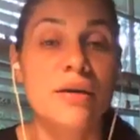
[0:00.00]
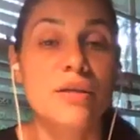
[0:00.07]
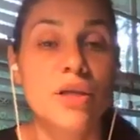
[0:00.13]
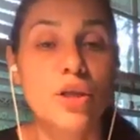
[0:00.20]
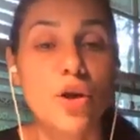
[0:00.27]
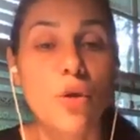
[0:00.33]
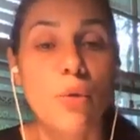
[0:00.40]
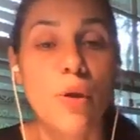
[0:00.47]
you
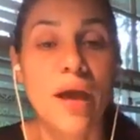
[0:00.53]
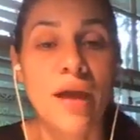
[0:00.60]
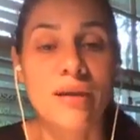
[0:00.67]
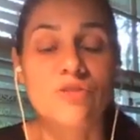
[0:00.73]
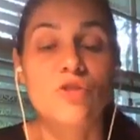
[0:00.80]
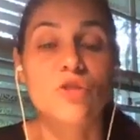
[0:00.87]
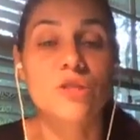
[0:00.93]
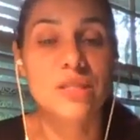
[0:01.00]
know,
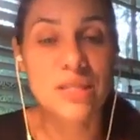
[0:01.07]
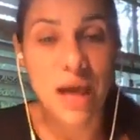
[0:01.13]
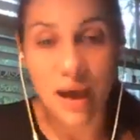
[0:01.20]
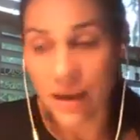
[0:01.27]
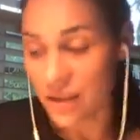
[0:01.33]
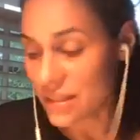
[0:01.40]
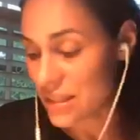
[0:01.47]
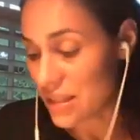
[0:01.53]

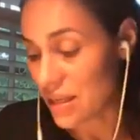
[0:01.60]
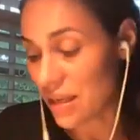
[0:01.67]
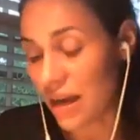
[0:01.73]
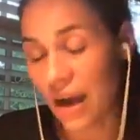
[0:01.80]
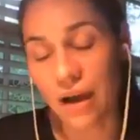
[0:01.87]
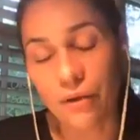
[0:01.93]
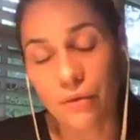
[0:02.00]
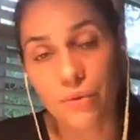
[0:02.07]
exercising
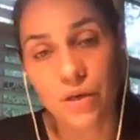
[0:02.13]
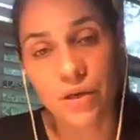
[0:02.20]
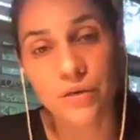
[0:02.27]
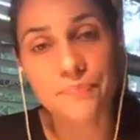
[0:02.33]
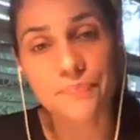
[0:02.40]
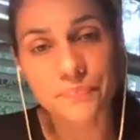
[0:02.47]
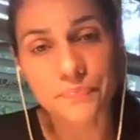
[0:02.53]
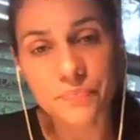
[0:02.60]

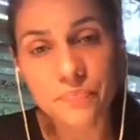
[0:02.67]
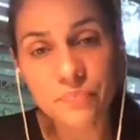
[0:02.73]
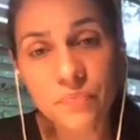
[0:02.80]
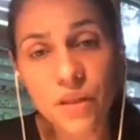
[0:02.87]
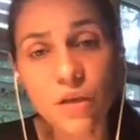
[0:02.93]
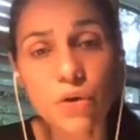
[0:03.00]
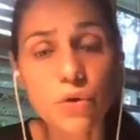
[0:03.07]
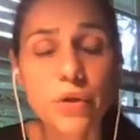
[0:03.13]
our
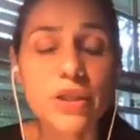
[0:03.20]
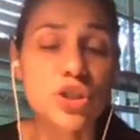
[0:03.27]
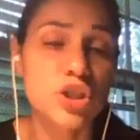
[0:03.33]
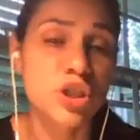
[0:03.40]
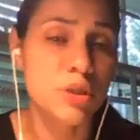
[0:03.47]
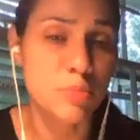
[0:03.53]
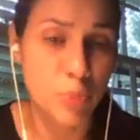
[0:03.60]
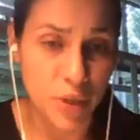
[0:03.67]

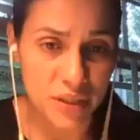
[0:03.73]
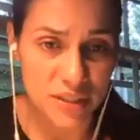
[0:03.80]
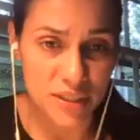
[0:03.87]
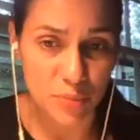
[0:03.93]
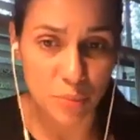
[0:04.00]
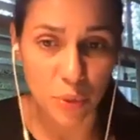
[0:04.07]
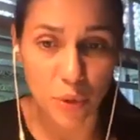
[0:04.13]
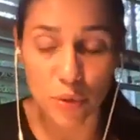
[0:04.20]
Christian
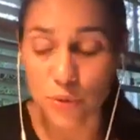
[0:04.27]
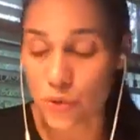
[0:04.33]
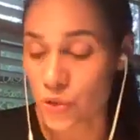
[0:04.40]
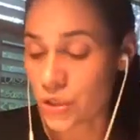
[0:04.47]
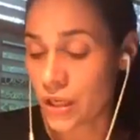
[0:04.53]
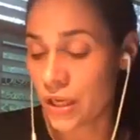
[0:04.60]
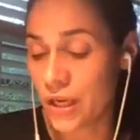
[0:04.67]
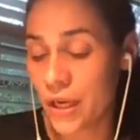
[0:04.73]

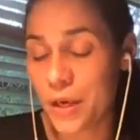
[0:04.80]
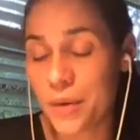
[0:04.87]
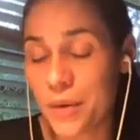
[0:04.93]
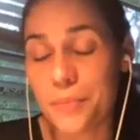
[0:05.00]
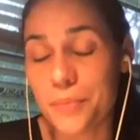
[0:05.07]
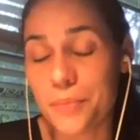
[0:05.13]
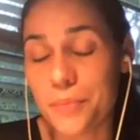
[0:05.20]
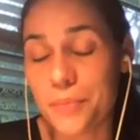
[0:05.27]
principles,
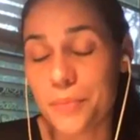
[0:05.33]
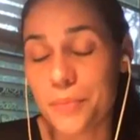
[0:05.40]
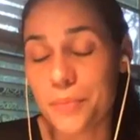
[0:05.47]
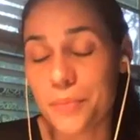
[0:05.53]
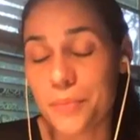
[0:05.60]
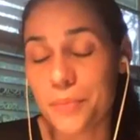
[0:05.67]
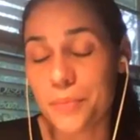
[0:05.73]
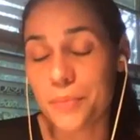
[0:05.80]
maybe
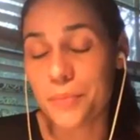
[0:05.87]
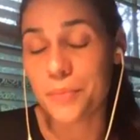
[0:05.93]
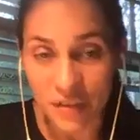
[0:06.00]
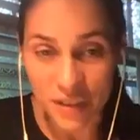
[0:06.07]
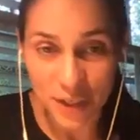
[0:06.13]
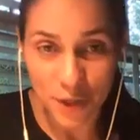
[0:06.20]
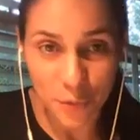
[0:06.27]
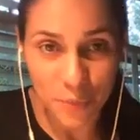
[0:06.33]
putting yourself a
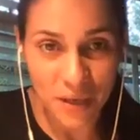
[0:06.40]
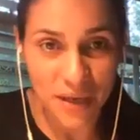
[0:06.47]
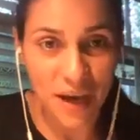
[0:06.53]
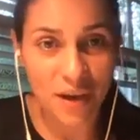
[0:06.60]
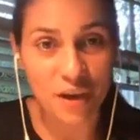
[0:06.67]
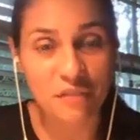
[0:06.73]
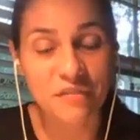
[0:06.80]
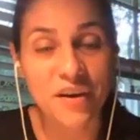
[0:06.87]
little bit
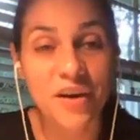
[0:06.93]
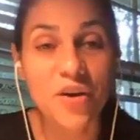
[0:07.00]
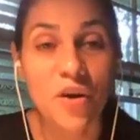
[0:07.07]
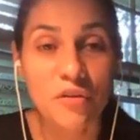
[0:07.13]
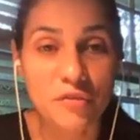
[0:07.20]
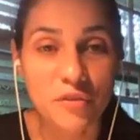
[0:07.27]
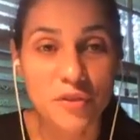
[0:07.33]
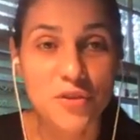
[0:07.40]
out of our
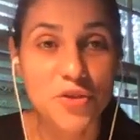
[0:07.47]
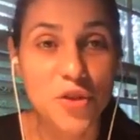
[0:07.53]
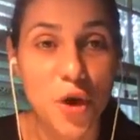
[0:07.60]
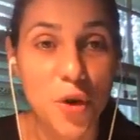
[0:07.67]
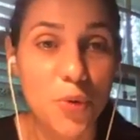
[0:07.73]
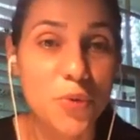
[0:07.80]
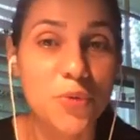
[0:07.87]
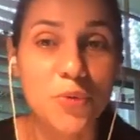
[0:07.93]
comfort
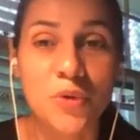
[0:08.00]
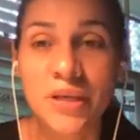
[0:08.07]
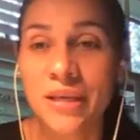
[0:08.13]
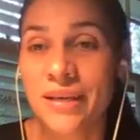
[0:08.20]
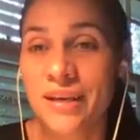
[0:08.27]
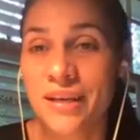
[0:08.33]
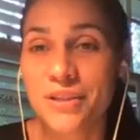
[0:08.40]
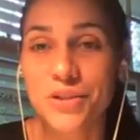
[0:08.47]
zone.
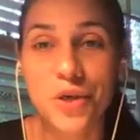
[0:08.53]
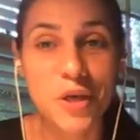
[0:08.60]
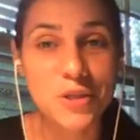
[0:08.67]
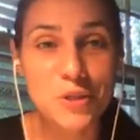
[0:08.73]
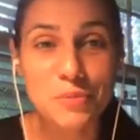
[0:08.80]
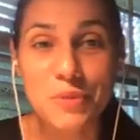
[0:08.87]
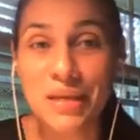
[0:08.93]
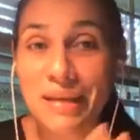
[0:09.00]

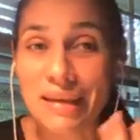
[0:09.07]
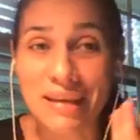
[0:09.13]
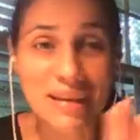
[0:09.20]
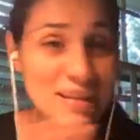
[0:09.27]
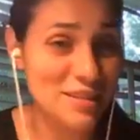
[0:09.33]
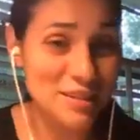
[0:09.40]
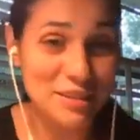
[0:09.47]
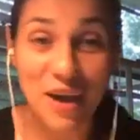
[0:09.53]
Trust me, it
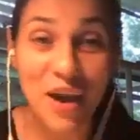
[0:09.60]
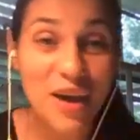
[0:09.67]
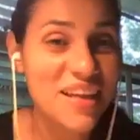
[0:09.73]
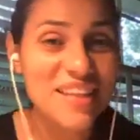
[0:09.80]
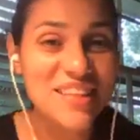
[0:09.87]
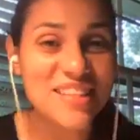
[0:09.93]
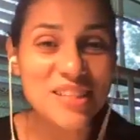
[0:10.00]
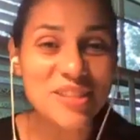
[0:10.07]
is not
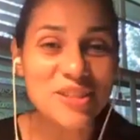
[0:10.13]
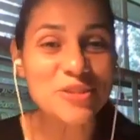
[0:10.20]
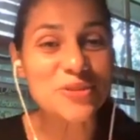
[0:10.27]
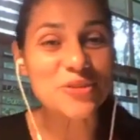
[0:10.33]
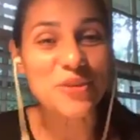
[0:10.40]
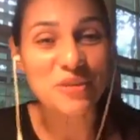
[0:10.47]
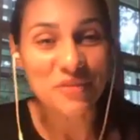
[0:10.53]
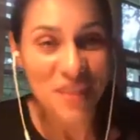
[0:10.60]
easy to
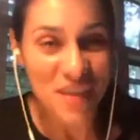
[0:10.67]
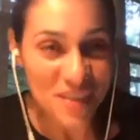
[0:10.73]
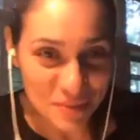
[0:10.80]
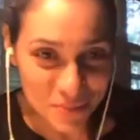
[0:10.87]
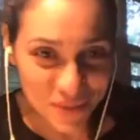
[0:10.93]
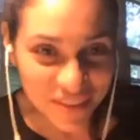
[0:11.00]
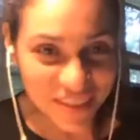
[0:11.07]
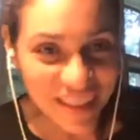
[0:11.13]
do a
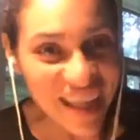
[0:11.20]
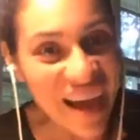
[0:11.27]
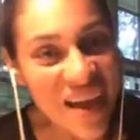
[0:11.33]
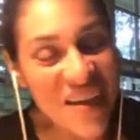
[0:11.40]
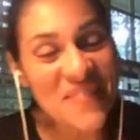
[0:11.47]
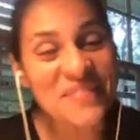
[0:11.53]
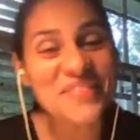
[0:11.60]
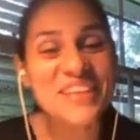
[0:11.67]
Facebook
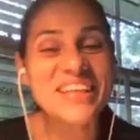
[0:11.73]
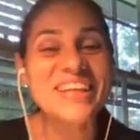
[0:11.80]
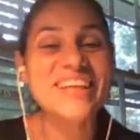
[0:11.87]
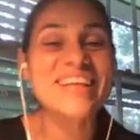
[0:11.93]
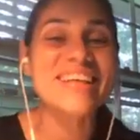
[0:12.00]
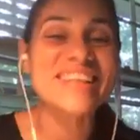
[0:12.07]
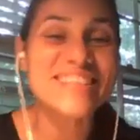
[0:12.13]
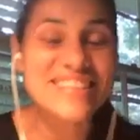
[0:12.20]
Live.
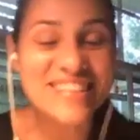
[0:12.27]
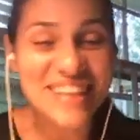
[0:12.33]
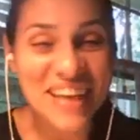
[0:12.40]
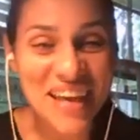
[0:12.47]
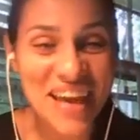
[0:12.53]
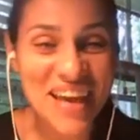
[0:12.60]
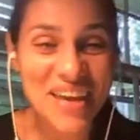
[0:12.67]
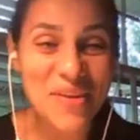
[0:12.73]
It is
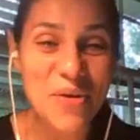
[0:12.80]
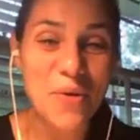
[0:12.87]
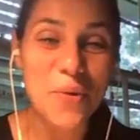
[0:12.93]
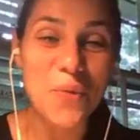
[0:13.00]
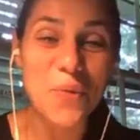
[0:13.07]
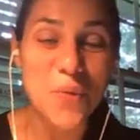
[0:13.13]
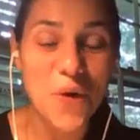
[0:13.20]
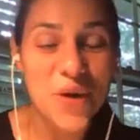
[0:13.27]
a
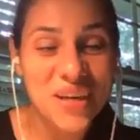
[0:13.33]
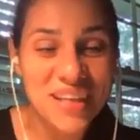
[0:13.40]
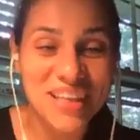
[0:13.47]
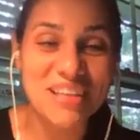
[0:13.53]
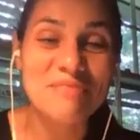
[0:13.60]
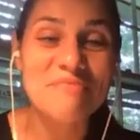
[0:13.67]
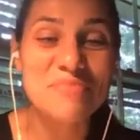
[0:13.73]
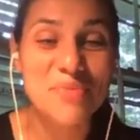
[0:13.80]
work
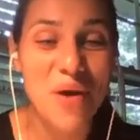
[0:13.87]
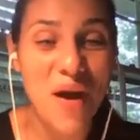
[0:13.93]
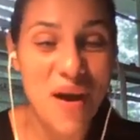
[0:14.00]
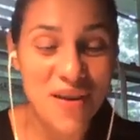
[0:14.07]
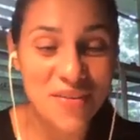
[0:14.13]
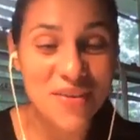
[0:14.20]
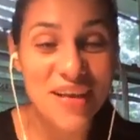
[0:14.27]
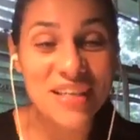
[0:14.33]
in
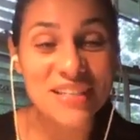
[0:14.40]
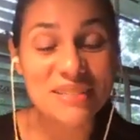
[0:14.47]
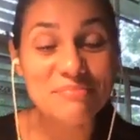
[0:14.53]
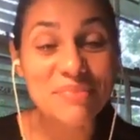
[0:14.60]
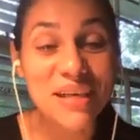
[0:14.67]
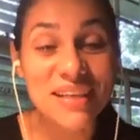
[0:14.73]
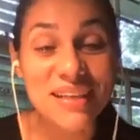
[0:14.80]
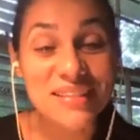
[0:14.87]
progress,
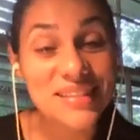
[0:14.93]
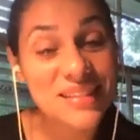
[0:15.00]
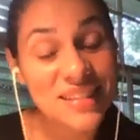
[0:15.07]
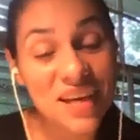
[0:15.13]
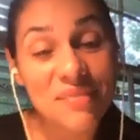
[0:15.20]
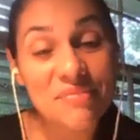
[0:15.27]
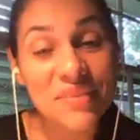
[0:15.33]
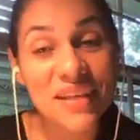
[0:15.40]
but it's
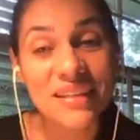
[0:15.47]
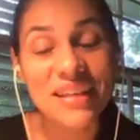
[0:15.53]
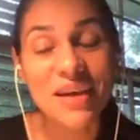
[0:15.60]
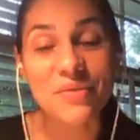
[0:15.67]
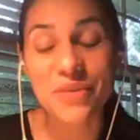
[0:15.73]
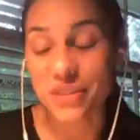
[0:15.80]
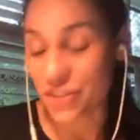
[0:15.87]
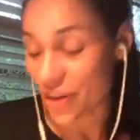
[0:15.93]
something
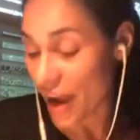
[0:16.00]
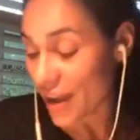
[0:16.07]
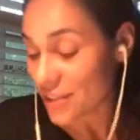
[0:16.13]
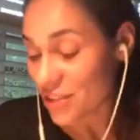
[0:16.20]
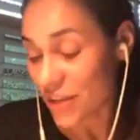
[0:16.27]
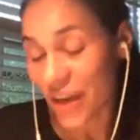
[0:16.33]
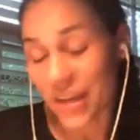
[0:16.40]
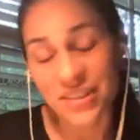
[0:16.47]
that we're trying
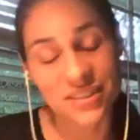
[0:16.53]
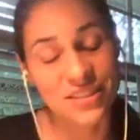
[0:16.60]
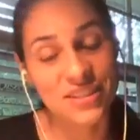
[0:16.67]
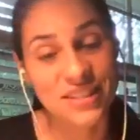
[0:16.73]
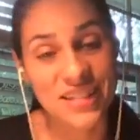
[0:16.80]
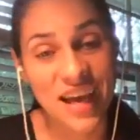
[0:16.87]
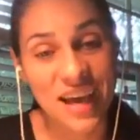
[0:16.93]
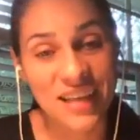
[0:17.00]
to
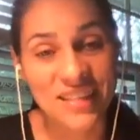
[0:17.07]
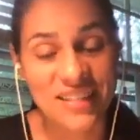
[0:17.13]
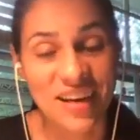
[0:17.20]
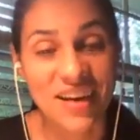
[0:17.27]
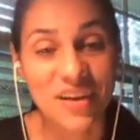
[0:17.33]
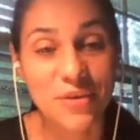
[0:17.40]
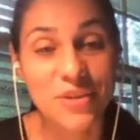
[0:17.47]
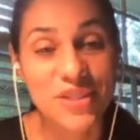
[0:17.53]
exercise
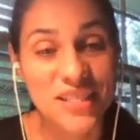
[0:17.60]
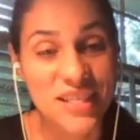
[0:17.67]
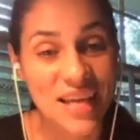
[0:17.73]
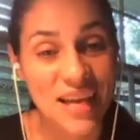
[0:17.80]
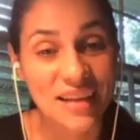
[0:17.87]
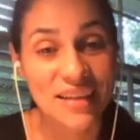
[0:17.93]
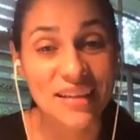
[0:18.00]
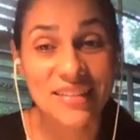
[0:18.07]
our
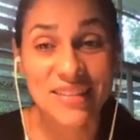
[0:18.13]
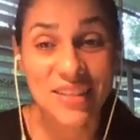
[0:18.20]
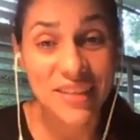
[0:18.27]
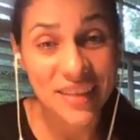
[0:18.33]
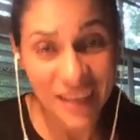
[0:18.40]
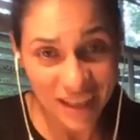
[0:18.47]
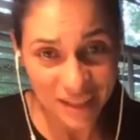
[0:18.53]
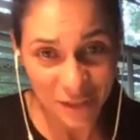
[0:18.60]
Christianity
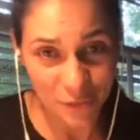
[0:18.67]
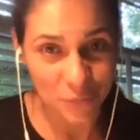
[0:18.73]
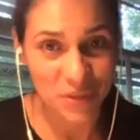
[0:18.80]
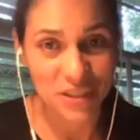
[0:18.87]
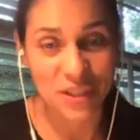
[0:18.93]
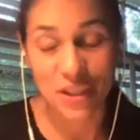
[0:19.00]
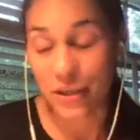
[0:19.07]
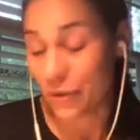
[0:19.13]
together
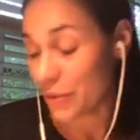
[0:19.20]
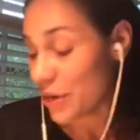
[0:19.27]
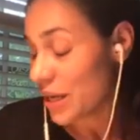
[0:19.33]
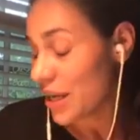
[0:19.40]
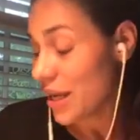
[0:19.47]
with you.